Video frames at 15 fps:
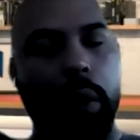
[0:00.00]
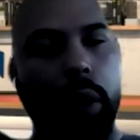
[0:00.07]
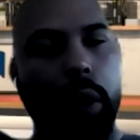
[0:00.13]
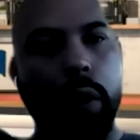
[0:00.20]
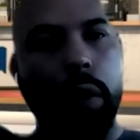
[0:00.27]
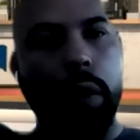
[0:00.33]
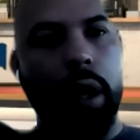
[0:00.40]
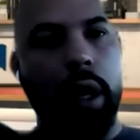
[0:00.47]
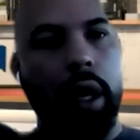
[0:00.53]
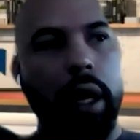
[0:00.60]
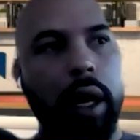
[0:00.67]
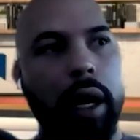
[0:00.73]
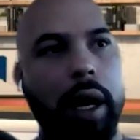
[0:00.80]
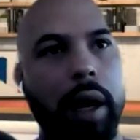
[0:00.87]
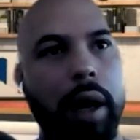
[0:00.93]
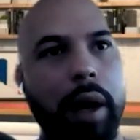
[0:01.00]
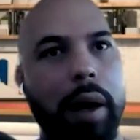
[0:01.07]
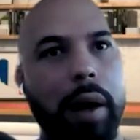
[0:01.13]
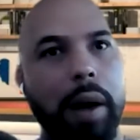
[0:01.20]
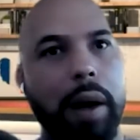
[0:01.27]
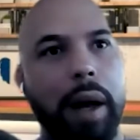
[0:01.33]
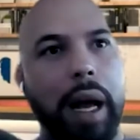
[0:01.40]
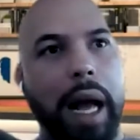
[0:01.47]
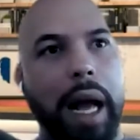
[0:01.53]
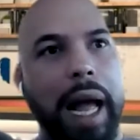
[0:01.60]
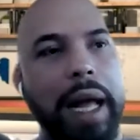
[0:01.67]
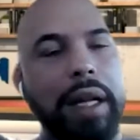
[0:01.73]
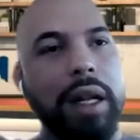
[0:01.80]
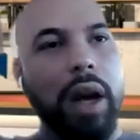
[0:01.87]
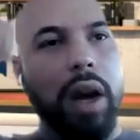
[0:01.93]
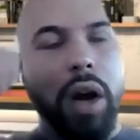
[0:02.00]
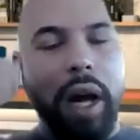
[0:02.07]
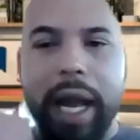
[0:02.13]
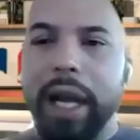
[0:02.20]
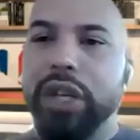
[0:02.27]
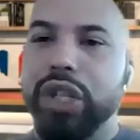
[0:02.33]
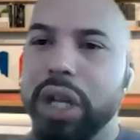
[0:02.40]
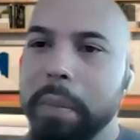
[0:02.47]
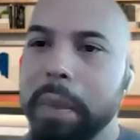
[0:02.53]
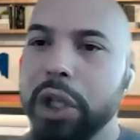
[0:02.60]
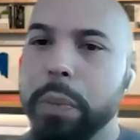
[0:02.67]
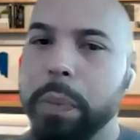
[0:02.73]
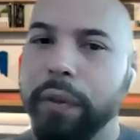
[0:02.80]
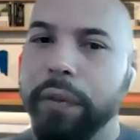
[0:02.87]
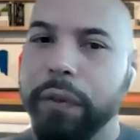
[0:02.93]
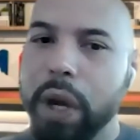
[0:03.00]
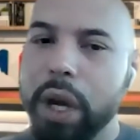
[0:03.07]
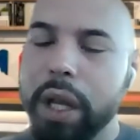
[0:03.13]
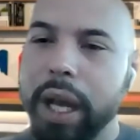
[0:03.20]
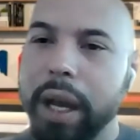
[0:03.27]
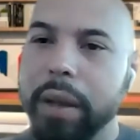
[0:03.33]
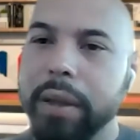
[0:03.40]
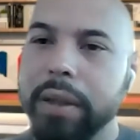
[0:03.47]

wall. And I actually much prefer that.